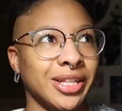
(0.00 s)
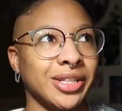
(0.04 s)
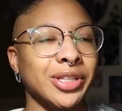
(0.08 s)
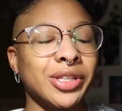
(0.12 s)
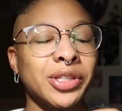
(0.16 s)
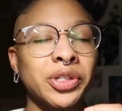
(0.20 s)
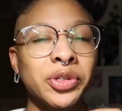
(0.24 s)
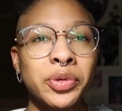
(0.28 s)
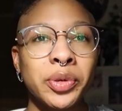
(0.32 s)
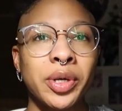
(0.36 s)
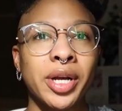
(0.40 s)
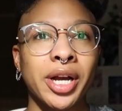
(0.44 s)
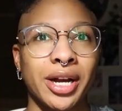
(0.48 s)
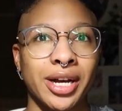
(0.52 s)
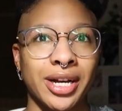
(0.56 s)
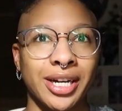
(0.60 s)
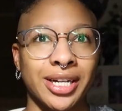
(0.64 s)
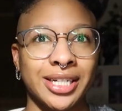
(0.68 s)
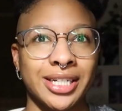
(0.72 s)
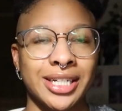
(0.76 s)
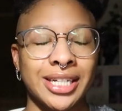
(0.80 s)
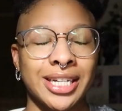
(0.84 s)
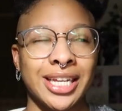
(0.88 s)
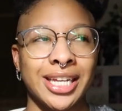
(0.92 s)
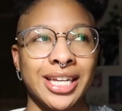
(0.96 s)

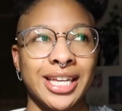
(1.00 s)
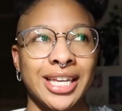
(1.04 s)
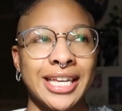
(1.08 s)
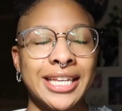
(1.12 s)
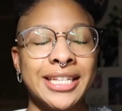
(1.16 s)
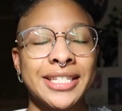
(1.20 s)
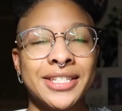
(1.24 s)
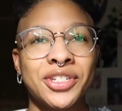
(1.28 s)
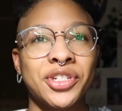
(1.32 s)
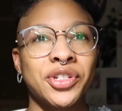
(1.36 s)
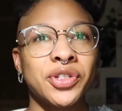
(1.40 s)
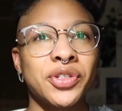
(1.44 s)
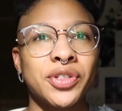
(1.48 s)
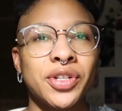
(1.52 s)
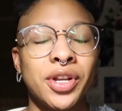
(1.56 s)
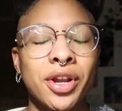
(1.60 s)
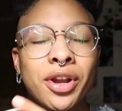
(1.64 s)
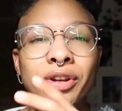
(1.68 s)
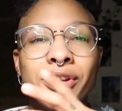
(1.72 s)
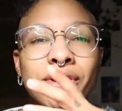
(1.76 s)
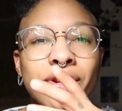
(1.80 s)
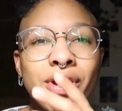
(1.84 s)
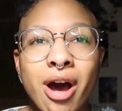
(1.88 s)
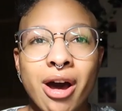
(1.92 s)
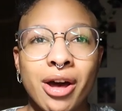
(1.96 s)
Luca is just
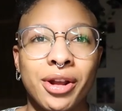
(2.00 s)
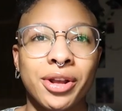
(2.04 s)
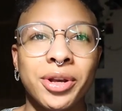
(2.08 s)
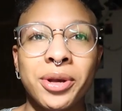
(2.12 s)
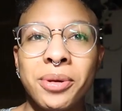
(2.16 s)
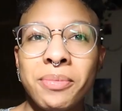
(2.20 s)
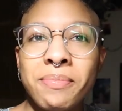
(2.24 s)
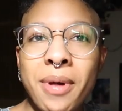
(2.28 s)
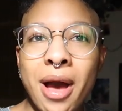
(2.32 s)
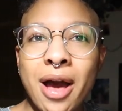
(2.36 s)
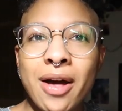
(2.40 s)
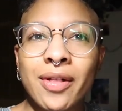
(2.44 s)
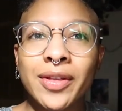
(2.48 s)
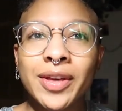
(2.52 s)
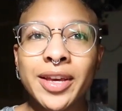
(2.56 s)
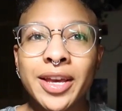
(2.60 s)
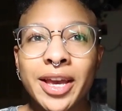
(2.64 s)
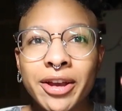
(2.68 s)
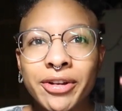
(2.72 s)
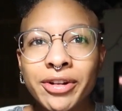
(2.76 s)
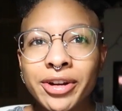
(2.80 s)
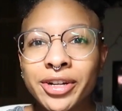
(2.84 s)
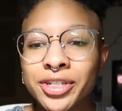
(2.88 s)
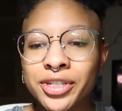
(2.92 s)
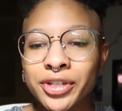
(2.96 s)
not a compelling
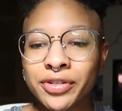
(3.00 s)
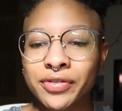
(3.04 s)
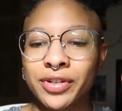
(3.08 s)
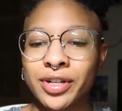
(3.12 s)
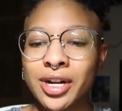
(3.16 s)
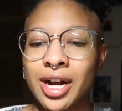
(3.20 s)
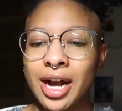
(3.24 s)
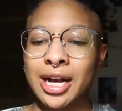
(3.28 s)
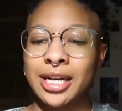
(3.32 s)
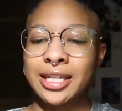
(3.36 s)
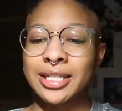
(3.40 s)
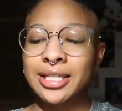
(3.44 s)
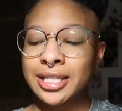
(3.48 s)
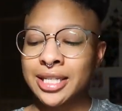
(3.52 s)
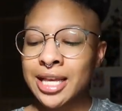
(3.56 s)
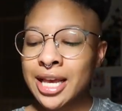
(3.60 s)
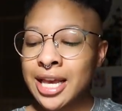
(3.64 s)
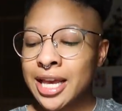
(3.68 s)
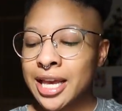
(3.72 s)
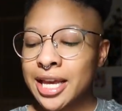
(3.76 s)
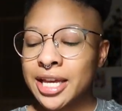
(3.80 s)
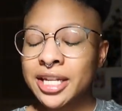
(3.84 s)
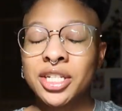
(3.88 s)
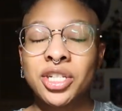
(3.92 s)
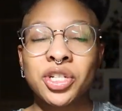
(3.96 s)
character for us
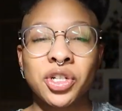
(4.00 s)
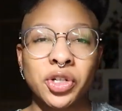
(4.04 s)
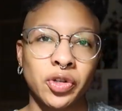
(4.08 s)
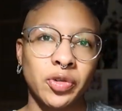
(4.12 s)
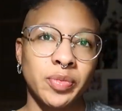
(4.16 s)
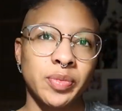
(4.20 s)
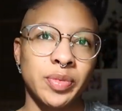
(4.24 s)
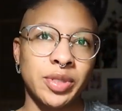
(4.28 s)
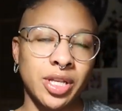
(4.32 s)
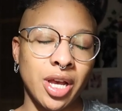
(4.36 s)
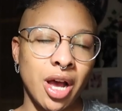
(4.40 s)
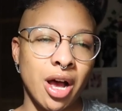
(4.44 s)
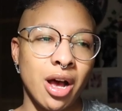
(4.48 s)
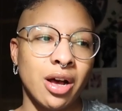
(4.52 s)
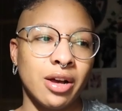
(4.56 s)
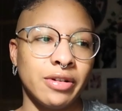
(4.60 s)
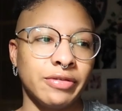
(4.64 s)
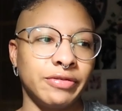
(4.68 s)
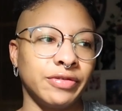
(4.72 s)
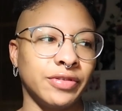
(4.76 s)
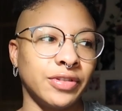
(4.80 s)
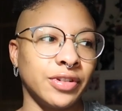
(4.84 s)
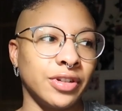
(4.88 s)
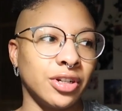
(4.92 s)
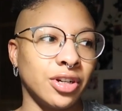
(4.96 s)
in terms
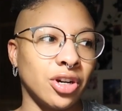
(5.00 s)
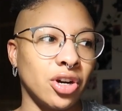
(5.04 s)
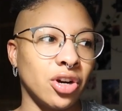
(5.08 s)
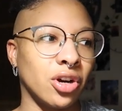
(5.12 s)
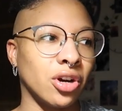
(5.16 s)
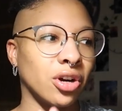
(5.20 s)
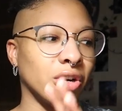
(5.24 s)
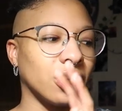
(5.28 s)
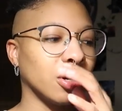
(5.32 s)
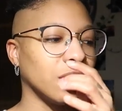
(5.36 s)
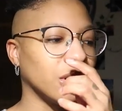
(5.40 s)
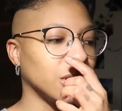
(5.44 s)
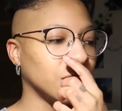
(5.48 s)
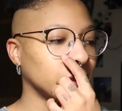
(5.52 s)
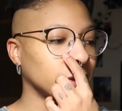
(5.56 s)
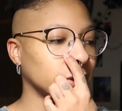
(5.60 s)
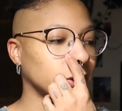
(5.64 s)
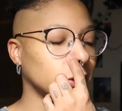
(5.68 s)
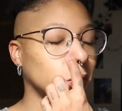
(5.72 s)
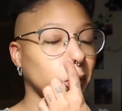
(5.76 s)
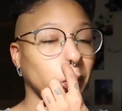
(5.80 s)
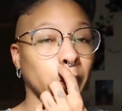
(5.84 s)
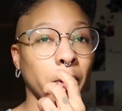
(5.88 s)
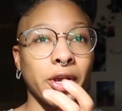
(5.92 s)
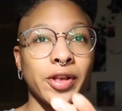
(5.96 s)
of her
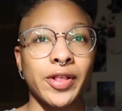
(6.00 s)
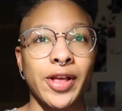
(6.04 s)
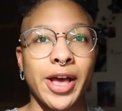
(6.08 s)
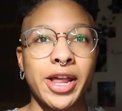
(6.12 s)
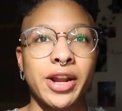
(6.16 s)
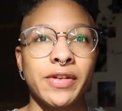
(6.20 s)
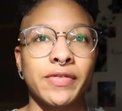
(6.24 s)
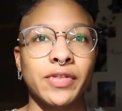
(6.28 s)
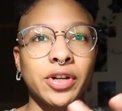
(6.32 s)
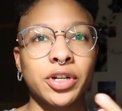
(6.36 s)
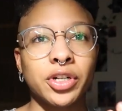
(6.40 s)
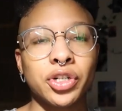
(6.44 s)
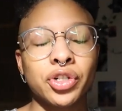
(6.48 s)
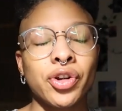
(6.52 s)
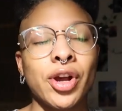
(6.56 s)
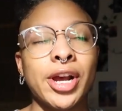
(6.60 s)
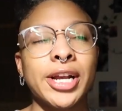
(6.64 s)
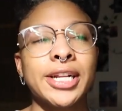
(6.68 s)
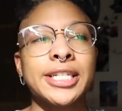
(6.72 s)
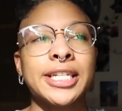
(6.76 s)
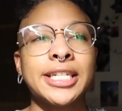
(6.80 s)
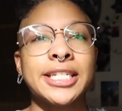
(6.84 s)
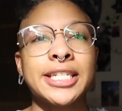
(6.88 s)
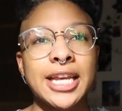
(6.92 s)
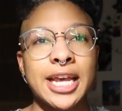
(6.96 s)
storyline of her
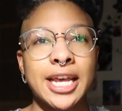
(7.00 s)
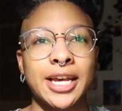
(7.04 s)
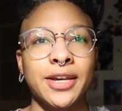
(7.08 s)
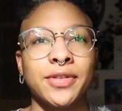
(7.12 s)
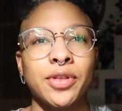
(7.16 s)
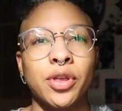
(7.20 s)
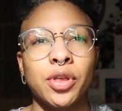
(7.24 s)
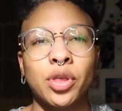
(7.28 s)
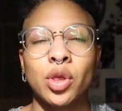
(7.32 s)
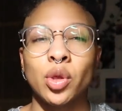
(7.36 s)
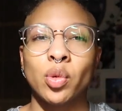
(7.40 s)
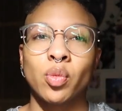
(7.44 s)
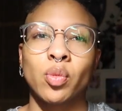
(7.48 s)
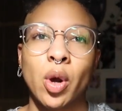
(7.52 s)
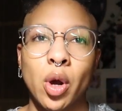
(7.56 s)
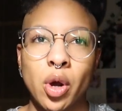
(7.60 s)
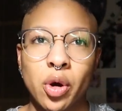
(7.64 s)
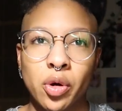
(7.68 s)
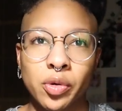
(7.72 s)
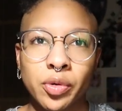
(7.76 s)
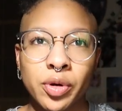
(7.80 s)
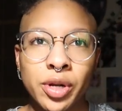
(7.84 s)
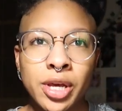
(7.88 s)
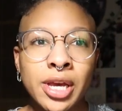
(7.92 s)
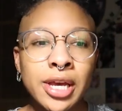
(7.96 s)
trying to take the
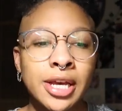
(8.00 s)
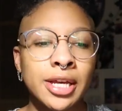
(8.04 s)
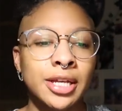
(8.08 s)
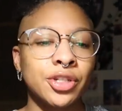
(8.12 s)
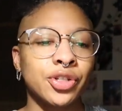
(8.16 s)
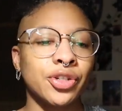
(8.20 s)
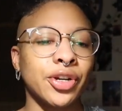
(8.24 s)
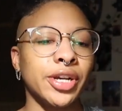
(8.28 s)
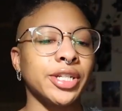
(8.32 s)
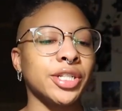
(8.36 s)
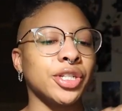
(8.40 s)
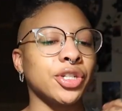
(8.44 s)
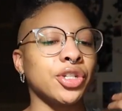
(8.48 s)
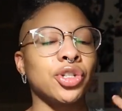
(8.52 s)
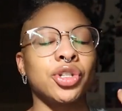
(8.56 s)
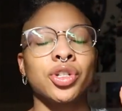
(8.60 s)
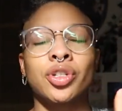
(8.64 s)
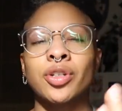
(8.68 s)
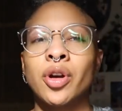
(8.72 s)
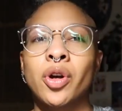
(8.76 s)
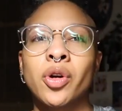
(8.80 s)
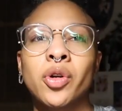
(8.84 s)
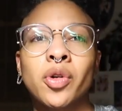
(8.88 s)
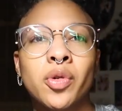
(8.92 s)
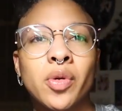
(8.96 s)
throne, trying to
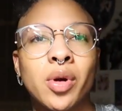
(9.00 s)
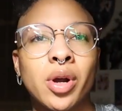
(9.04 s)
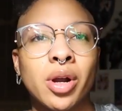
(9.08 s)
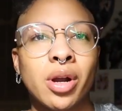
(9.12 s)
show